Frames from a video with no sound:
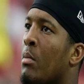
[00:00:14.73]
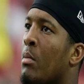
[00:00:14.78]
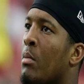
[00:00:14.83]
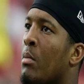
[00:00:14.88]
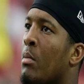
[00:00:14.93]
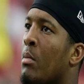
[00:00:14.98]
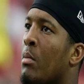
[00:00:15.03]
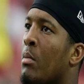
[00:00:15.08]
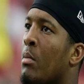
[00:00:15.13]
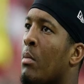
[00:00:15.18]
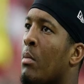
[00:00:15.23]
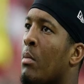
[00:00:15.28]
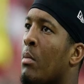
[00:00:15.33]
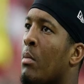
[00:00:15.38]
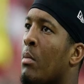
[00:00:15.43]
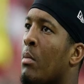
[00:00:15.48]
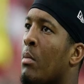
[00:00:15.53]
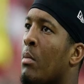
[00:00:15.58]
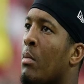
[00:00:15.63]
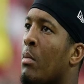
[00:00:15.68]

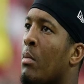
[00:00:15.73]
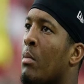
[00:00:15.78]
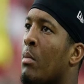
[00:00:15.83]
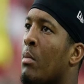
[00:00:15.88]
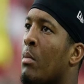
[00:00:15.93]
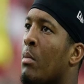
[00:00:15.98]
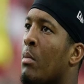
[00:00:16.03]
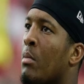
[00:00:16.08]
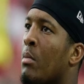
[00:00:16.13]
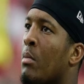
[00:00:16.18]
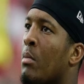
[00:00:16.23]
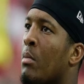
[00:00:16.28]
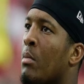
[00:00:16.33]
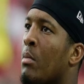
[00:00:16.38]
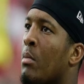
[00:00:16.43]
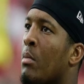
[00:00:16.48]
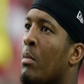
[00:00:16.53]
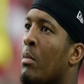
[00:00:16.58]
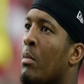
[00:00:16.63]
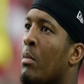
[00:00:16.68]

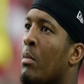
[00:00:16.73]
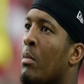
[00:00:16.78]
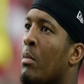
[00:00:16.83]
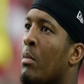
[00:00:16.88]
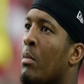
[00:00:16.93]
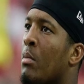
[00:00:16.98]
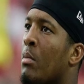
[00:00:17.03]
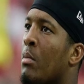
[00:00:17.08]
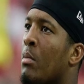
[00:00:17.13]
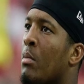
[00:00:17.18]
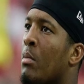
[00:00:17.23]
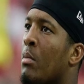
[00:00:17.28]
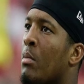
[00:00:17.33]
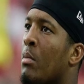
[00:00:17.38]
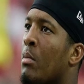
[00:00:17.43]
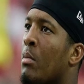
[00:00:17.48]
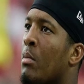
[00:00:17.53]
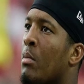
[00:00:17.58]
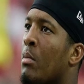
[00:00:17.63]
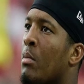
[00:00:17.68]

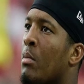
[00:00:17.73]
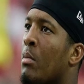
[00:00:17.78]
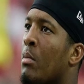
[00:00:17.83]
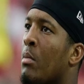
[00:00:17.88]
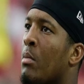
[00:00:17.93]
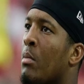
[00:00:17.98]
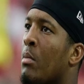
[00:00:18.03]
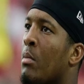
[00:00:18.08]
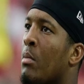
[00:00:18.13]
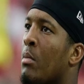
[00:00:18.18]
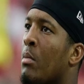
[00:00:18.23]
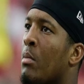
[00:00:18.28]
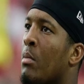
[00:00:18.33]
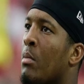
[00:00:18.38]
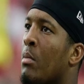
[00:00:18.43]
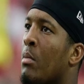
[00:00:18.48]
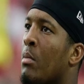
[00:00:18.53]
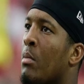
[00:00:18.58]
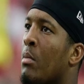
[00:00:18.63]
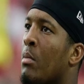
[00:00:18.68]

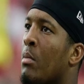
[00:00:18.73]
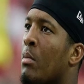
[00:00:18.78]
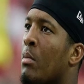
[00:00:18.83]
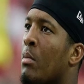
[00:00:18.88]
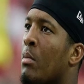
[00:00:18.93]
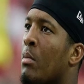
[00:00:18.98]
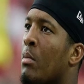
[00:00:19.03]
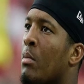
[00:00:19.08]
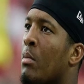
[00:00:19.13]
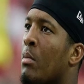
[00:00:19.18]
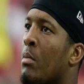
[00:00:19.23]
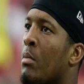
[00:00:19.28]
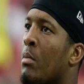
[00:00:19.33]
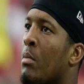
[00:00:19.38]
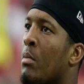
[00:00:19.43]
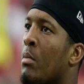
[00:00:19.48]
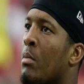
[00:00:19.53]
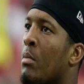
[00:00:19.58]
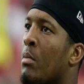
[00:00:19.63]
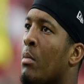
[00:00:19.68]

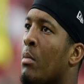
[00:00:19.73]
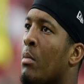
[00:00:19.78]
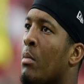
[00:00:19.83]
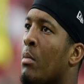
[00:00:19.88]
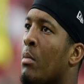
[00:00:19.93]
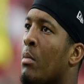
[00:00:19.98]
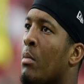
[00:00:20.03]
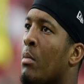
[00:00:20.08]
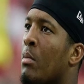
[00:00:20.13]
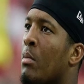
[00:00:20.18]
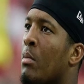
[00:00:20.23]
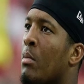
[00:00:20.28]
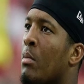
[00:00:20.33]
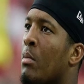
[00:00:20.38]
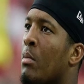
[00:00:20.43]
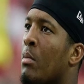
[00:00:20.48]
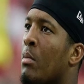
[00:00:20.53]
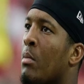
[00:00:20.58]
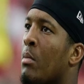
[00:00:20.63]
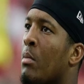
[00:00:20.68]

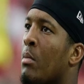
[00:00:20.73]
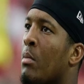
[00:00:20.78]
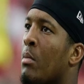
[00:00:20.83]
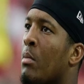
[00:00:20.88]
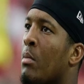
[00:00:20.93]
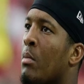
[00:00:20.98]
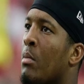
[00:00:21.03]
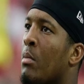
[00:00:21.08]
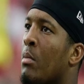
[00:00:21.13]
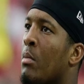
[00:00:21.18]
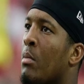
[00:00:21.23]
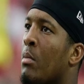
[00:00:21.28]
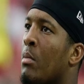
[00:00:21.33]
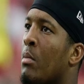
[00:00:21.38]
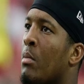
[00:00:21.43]
The face doesn't move, so there is nothing to read.